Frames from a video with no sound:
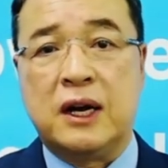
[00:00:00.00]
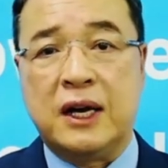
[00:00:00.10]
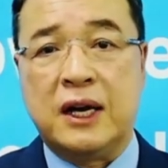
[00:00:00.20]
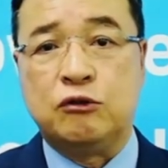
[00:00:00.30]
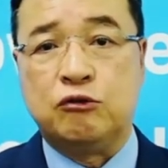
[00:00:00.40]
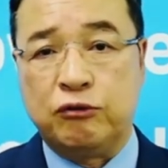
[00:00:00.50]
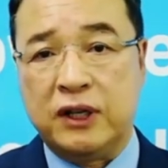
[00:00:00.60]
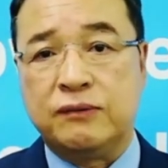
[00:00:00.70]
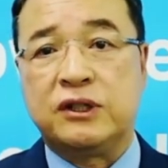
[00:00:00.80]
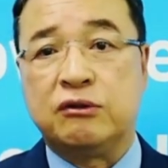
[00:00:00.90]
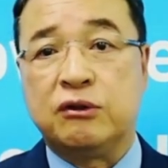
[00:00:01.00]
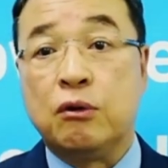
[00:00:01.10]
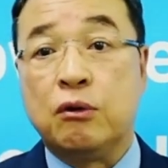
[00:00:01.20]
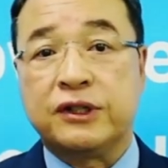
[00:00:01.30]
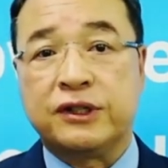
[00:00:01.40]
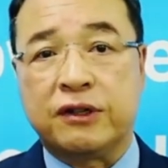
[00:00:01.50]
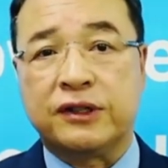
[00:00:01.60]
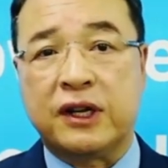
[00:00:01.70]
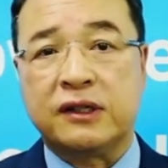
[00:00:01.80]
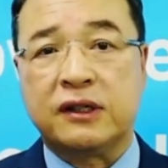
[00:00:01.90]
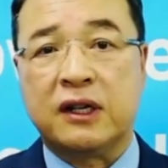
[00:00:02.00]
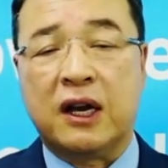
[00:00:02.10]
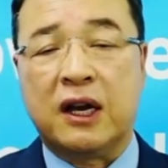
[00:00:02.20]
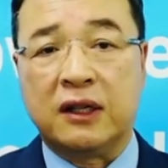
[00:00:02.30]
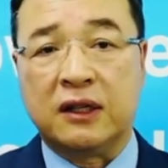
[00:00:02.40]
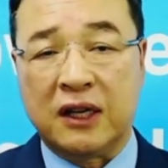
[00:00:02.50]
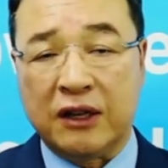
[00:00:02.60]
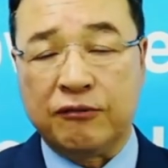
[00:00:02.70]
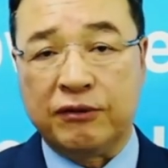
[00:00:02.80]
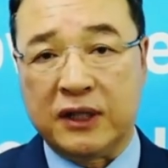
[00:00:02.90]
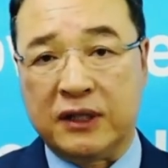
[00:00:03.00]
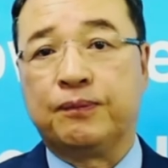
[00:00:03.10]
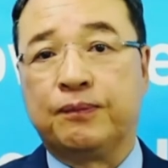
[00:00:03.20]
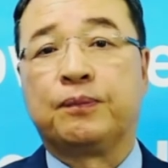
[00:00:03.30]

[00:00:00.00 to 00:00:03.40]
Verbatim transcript: and dreams to go to success and get freedom.